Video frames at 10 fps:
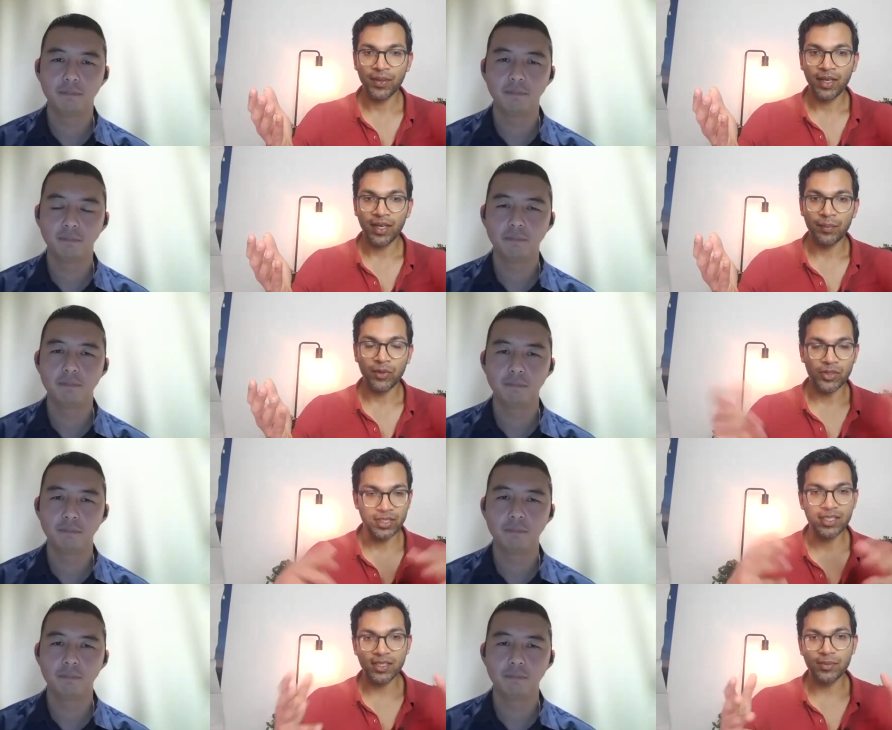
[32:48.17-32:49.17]
Speaker 1: Um, your
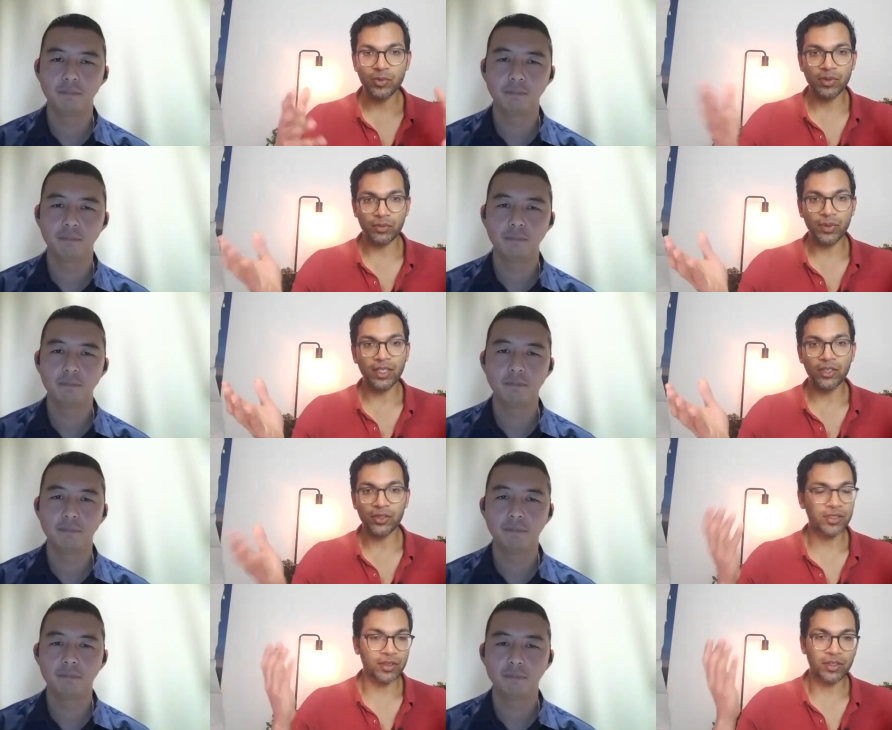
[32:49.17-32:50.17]
systems were really good. So
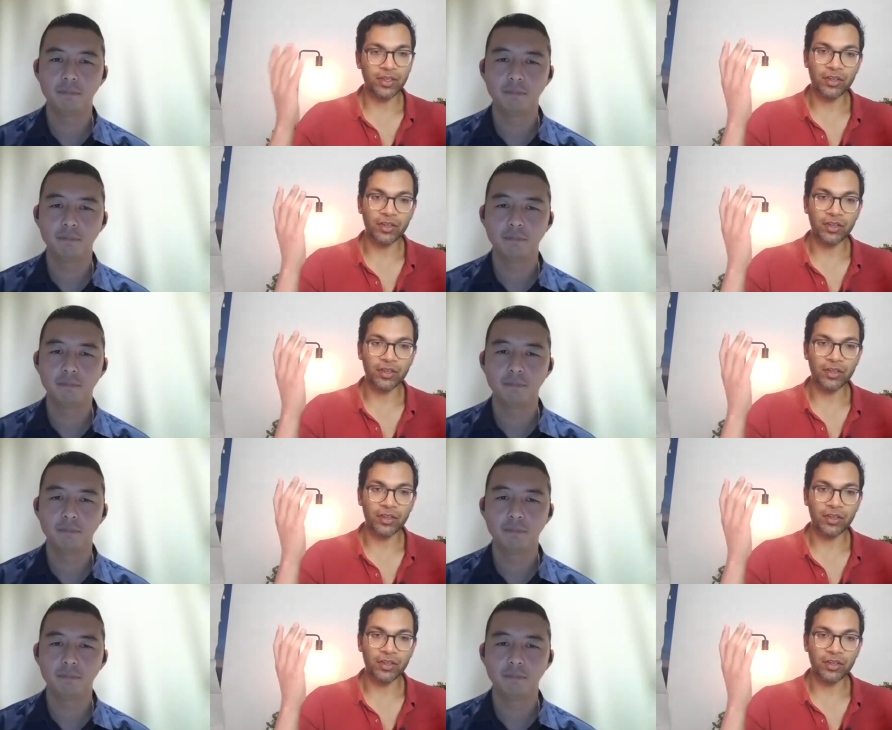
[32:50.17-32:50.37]
you know